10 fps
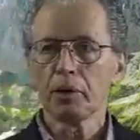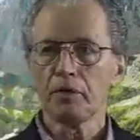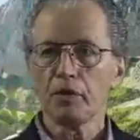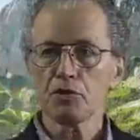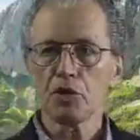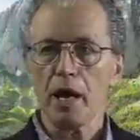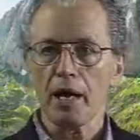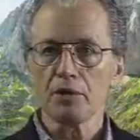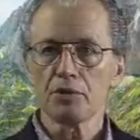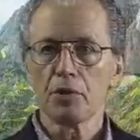in this
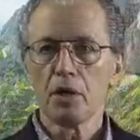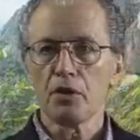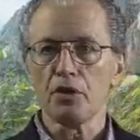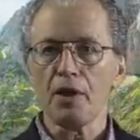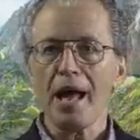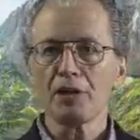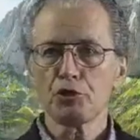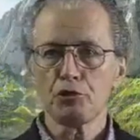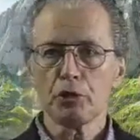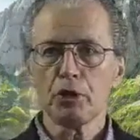case the
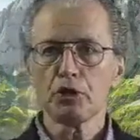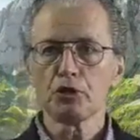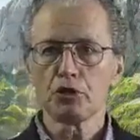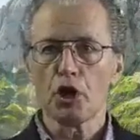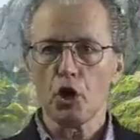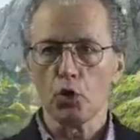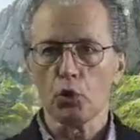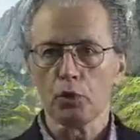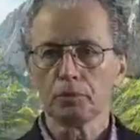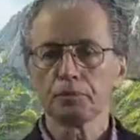natural soul.